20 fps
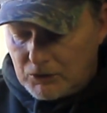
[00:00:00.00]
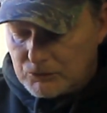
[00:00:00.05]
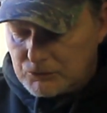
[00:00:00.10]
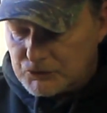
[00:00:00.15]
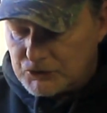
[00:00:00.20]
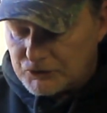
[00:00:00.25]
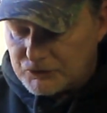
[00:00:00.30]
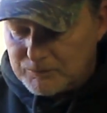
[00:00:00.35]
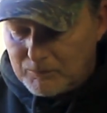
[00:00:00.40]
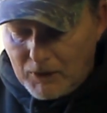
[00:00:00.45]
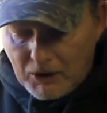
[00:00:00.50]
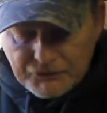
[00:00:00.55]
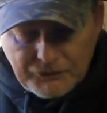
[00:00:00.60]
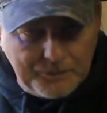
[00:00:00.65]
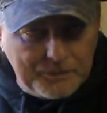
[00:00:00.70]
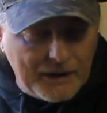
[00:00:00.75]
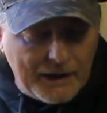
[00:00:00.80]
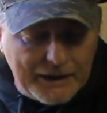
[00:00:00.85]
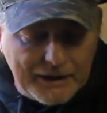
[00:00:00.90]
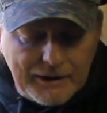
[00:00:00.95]
just
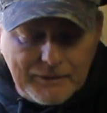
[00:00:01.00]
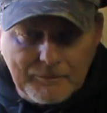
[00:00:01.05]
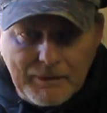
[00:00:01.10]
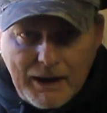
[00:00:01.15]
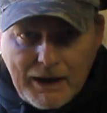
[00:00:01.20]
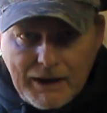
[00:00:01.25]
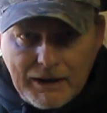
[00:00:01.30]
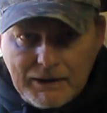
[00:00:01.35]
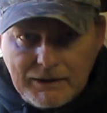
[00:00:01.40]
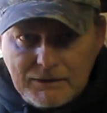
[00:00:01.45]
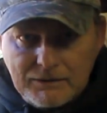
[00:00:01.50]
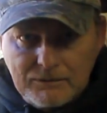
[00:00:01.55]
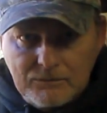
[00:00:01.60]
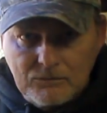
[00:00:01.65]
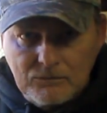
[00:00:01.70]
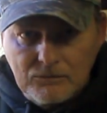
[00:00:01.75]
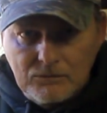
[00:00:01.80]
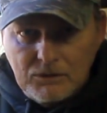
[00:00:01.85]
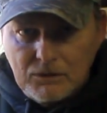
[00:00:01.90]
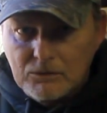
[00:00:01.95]
multiplying it by
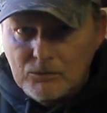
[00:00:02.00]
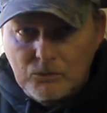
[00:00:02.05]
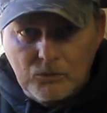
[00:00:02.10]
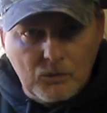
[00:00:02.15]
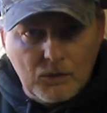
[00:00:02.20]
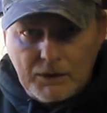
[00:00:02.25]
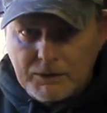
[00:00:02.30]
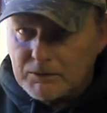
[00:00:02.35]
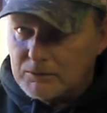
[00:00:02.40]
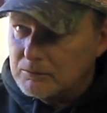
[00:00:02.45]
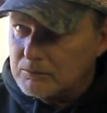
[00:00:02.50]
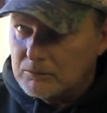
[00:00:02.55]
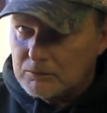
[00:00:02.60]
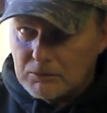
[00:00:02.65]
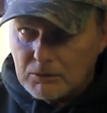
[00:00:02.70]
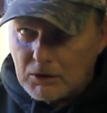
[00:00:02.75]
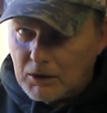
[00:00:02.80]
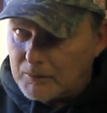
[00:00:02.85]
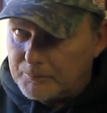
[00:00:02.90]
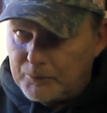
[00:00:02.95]
1
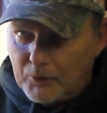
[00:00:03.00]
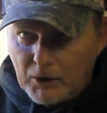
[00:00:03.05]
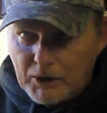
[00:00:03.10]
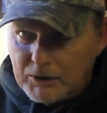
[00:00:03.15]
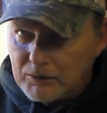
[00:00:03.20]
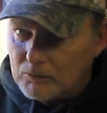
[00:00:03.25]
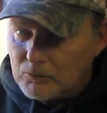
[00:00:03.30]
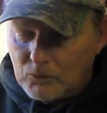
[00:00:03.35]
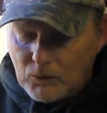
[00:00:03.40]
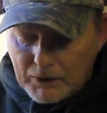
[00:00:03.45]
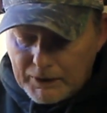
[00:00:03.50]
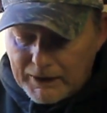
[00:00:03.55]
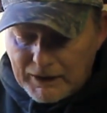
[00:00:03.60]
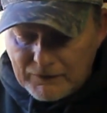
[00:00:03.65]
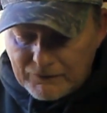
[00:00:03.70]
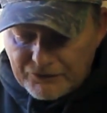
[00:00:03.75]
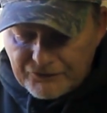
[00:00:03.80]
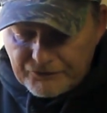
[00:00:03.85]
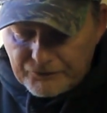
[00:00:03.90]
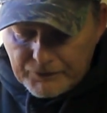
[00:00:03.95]
or
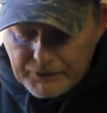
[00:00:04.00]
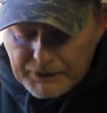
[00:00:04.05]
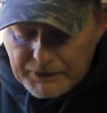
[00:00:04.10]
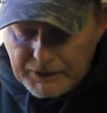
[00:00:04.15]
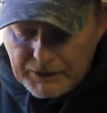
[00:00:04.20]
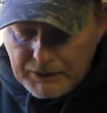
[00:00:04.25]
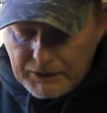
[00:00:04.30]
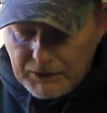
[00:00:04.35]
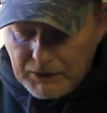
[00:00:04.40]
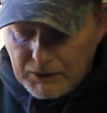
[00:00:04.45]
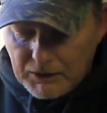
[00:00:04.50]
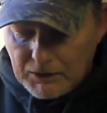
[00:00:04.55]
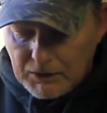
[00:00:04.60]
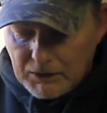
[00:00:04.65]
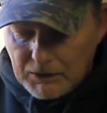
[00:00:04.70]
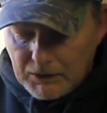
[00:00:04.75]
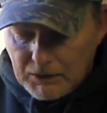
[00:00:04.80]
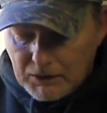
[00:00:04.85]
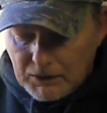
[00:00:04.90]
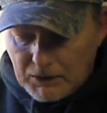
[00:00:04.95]
0.183,
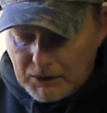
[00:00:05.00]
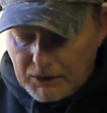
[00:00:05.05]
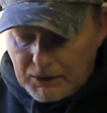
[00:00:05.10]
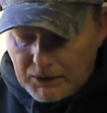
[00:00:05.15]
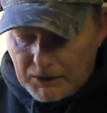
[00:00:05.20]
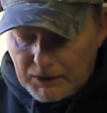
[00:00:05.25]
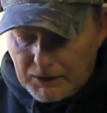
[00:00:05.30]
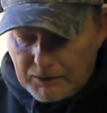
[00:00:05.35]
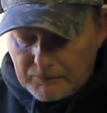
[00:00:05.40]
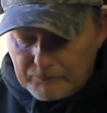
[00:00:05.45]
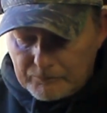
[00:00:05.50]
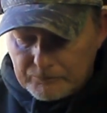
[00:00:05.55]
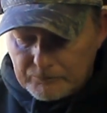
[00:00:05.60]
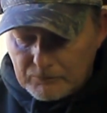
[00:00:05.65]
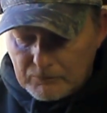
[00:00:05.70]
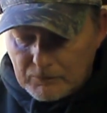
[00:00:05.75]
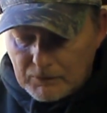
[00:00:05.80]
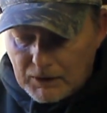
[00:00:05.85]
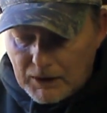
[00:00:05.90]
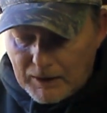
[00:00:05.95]

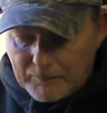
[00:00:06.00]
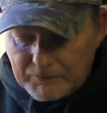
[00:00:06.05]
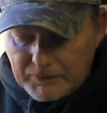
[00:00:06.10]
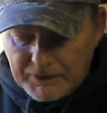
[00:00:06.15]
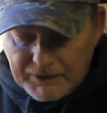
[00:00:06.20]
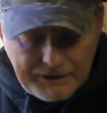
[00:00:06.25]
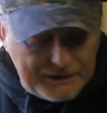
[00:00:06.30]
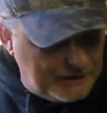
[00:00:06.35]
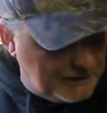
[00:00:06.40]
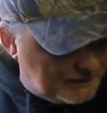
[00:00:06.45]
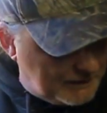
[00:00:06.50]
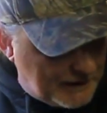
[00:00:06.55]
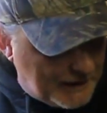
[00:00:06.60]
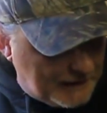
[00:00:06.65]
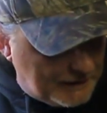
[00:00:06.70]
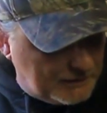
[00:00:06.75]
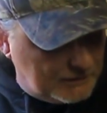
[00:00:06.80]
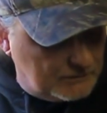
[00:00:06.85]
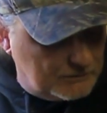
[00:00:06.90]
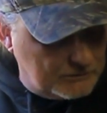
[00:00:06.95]
I'm going to get
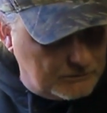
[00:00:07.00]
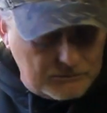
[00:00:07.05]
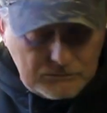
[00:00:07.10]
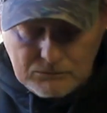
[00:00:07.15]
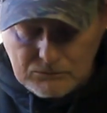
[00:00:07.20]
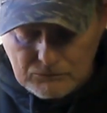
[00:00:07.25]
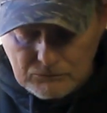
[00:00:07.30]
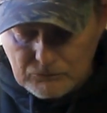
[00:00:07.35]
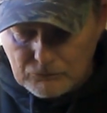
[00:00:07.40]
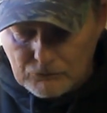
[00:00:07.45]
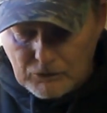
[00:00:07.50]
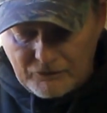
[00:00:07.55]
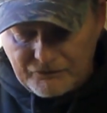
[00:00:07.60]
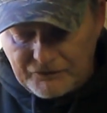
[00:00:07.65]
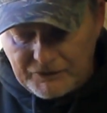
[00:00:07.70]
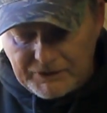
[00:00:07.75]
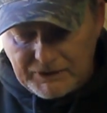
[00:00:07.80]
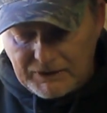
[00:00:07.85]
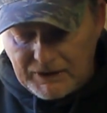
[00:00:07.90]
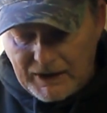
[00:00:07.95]

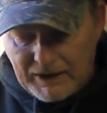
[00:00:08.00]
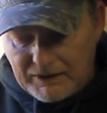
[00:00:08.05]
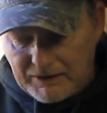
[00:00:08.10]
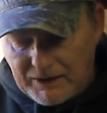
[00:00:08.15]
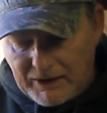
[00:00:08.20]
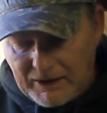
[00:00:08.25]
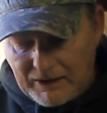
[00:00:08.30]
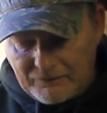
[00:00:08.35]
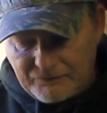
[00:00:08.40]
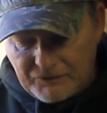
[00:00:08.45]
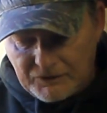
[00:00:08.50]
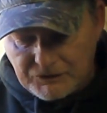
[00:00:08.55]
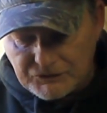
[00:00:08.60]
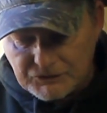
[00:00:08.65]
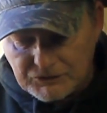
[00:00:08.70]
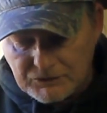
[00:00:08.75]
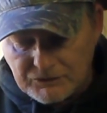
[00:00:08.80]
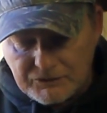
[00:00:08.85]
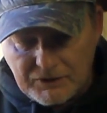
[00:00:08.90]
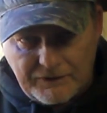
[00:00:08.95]
roughly 8.5
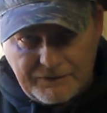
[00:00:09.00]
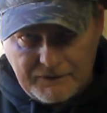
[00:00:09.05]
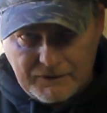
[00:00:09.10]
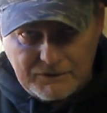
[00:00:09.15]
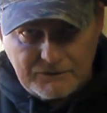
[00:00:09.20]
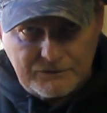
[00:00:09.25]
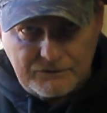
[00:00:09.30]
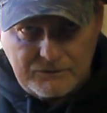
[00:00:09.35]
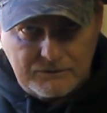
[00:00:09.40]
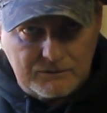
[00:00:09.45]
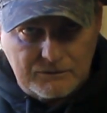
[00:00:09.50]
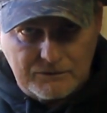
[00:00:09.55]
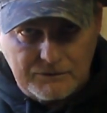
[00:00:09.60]
inches. I think it's